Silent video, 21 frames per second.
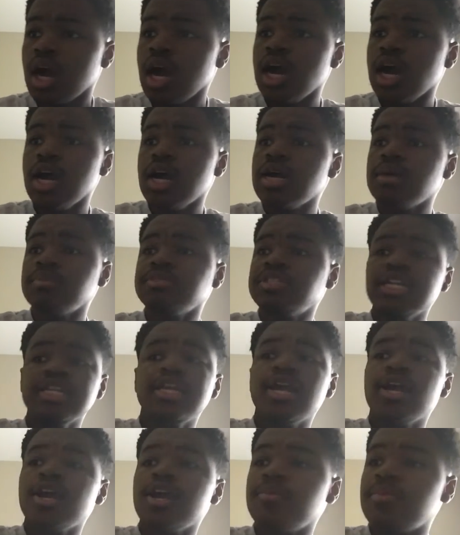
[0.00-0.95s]

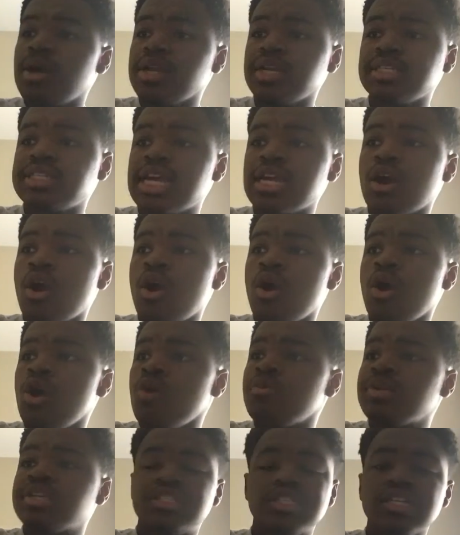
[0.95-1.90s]
Didn't care about this at
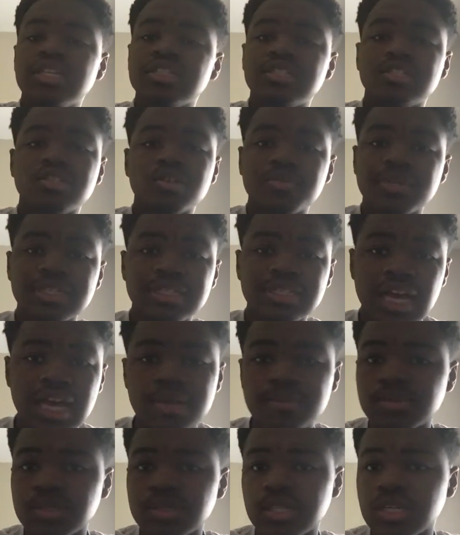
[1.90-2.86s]
all. We've seen it so many
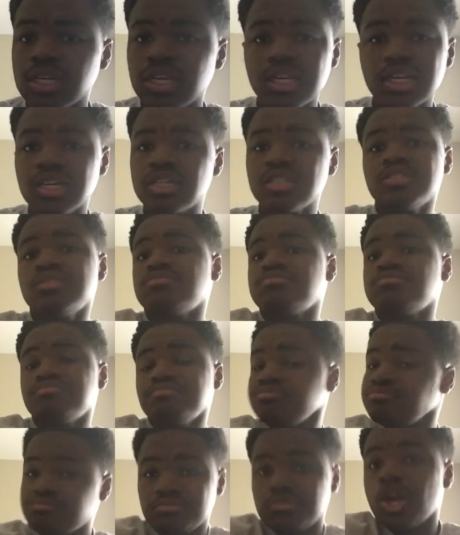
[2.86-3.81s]
times a
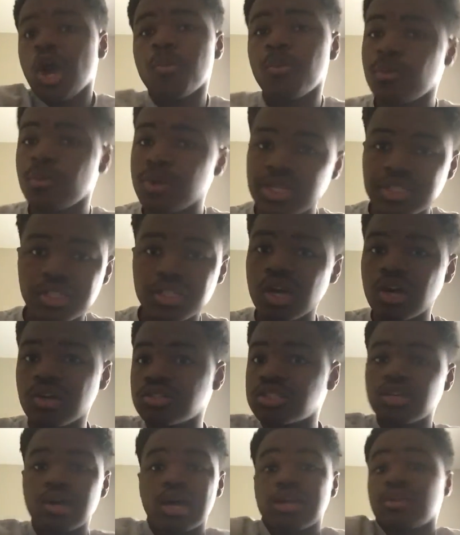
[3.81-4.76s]
couple weeks
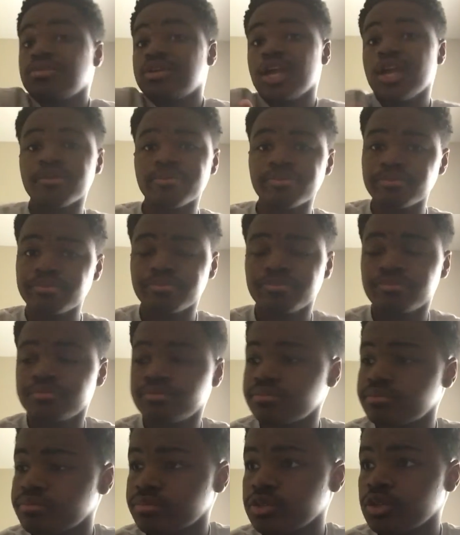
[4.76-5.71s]
ago, so I don't care.
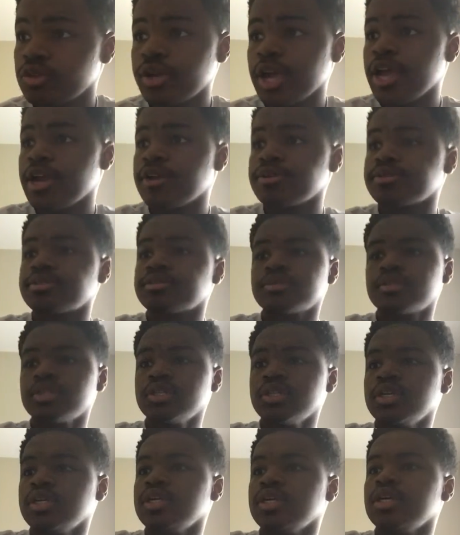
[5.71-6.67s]
Who cares?
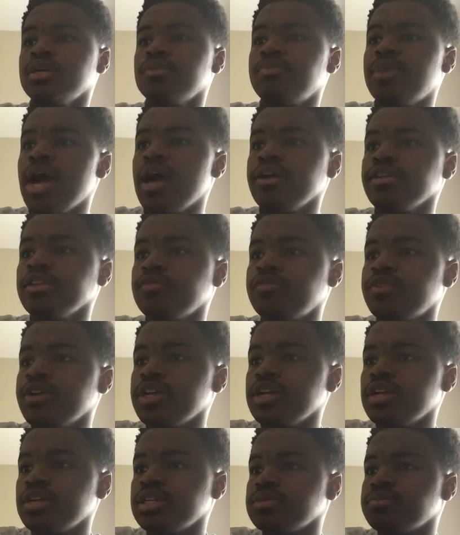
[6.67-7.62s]
Balor
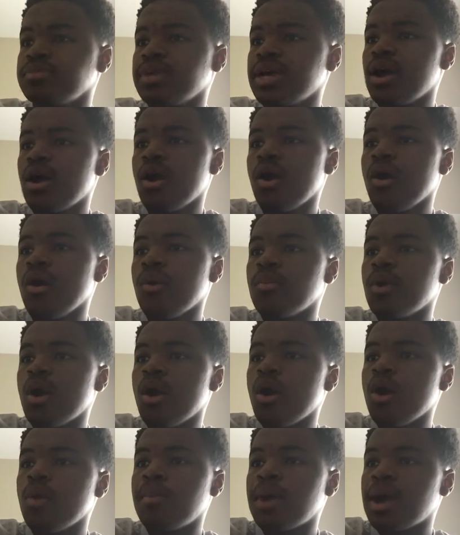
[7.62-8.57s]
defeated
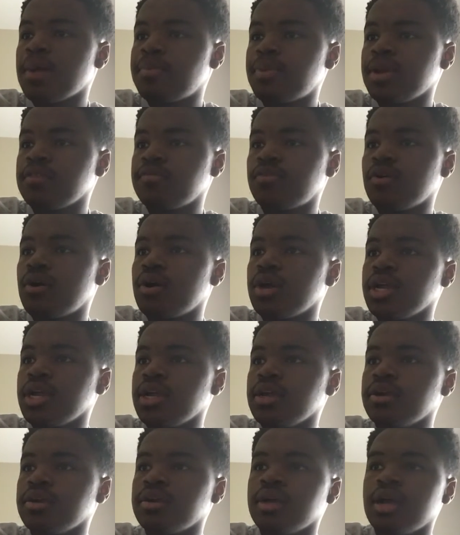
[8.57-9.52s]
Mahal by pinfall
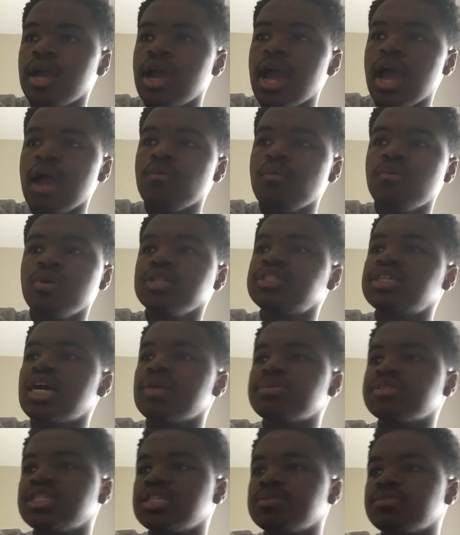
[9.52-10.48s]
here. At one
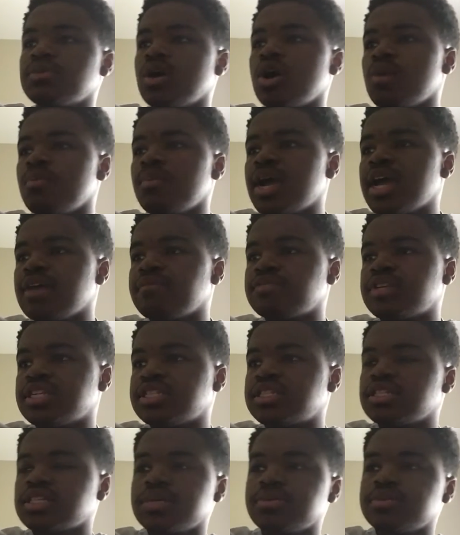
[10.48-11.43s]
time, we see Mahal might have
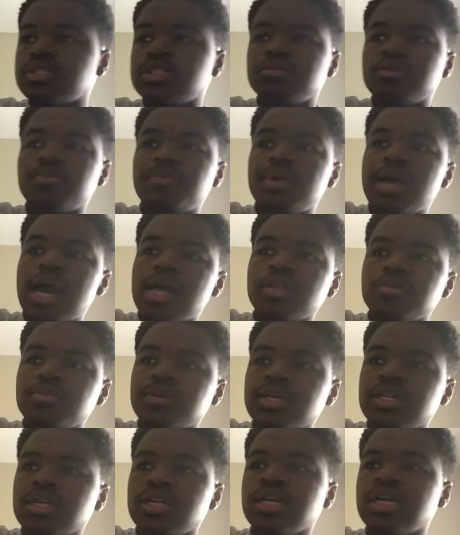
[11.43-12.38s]
decent chemistry with Balor,
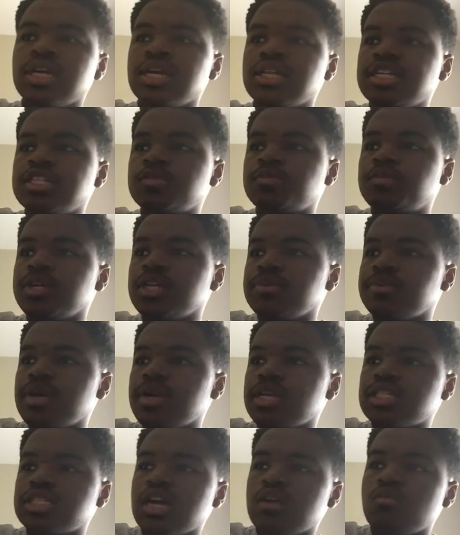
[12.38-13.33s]
but these repeated
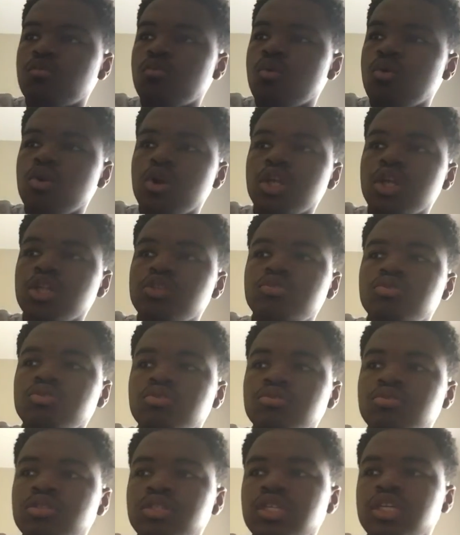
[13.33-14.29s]
matches have worn
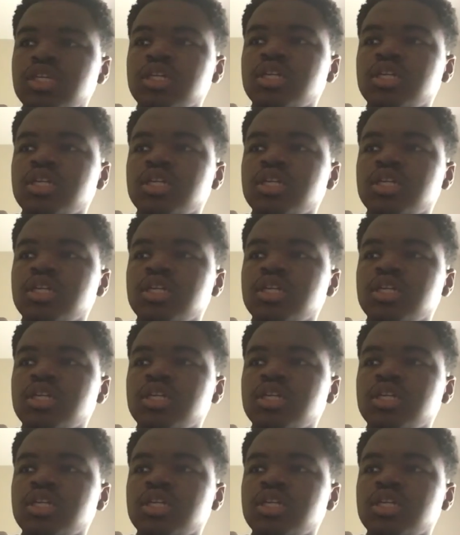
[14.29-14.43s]
through